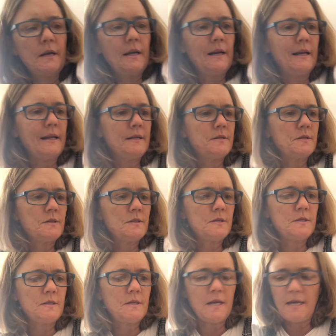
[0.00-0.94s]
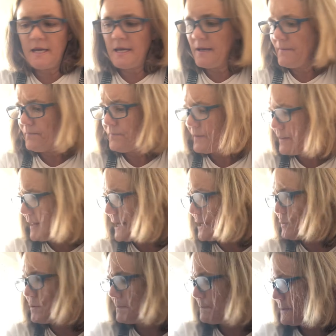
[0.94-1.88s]
let's see,
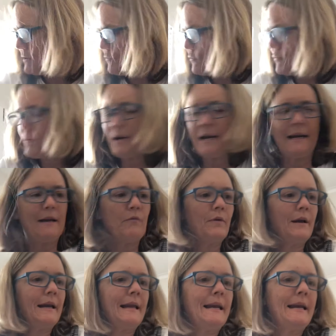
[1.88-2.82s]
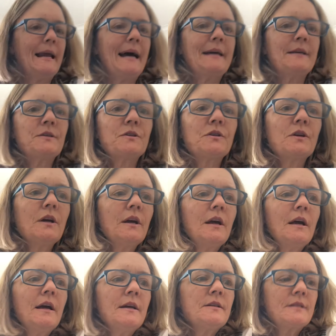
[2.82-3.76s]
that would be really, really nice.
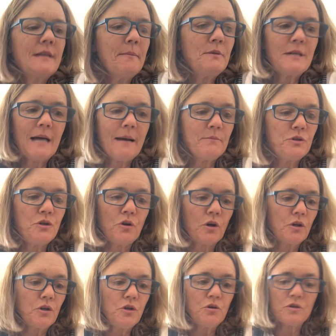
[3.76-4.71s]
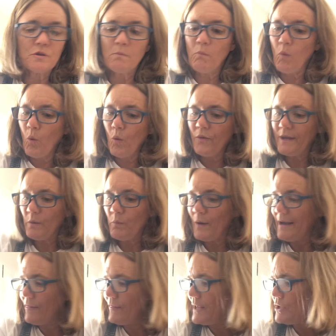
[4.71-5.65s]
Sometimes you can use more than
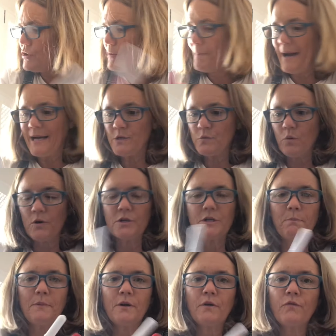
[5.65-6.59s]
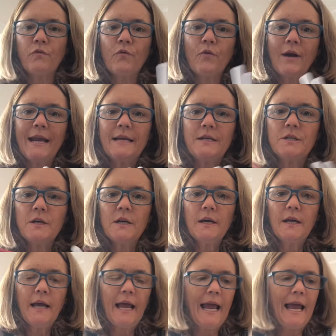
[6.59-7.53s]
one thing. You might want a bit of red
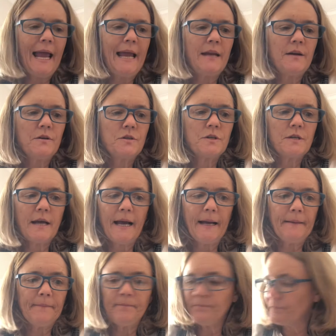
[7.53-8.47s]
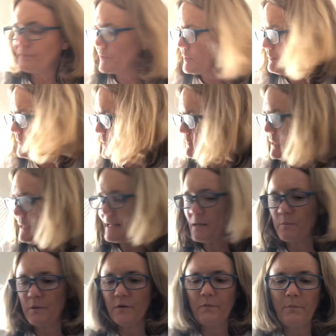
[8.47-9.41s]
and maybe a little
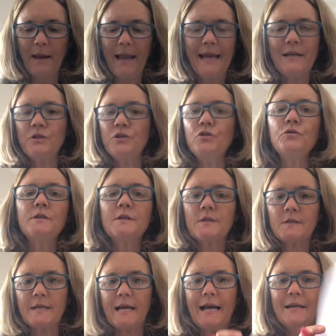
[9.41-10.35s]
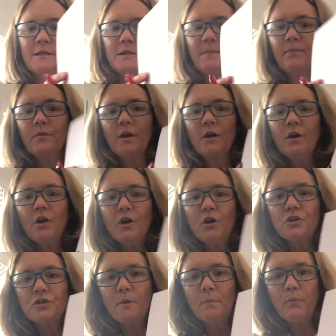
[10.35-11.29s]
bit of paint, you decide.
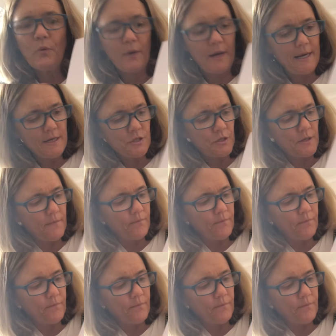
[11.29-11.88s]
So boys,